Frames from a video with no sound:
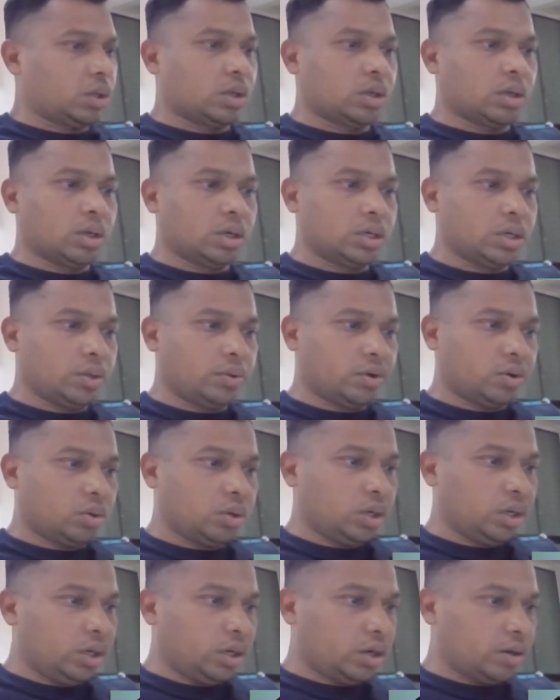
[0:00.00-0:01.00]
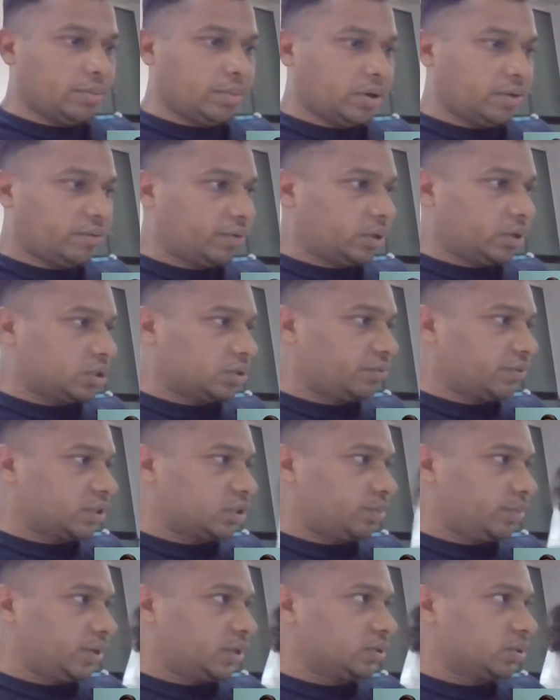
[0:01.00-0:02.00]
Okay. And your total number of years of
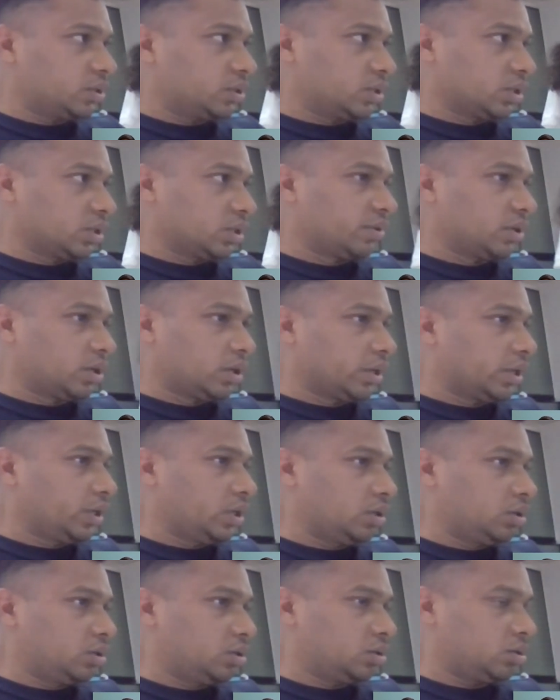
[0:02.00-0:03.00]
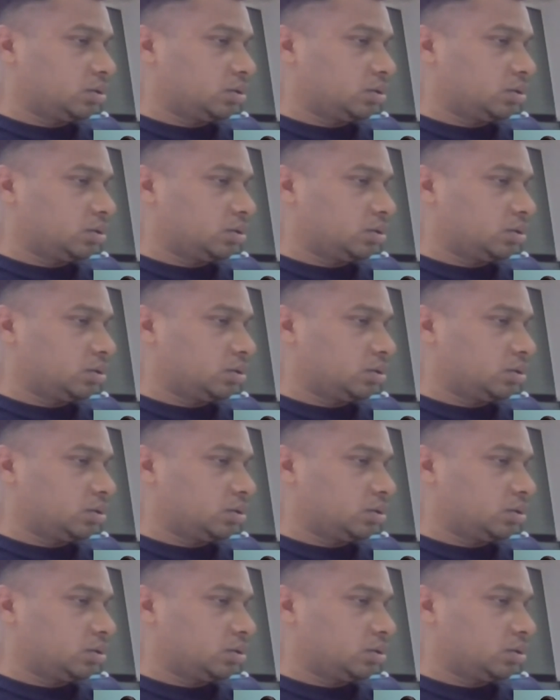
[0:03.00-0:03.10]
experience is 7, right?